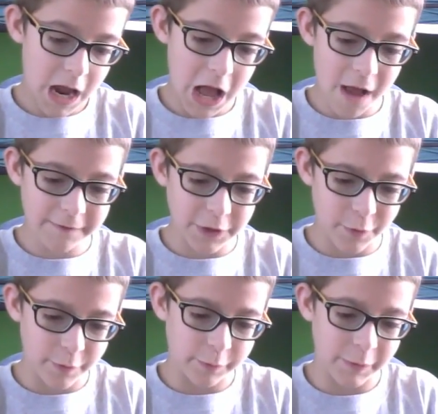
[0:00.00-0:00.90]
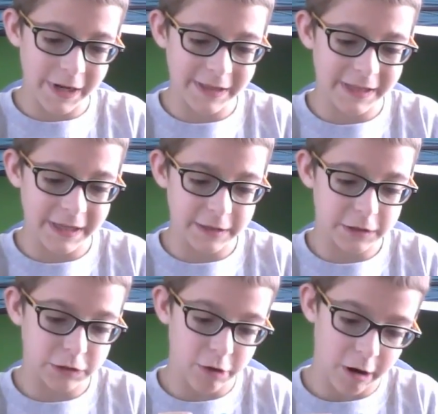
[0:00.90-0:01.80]
I have to read the
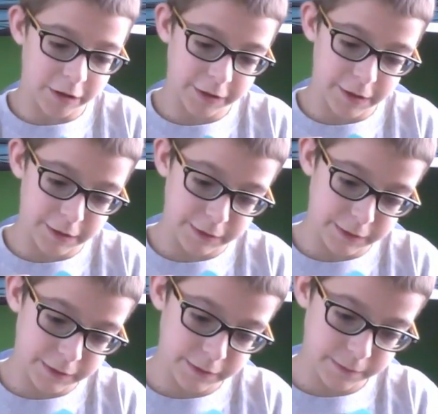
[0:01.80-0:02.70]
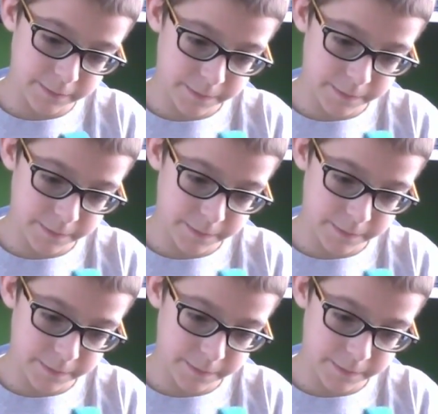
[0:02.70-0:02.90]
instructions.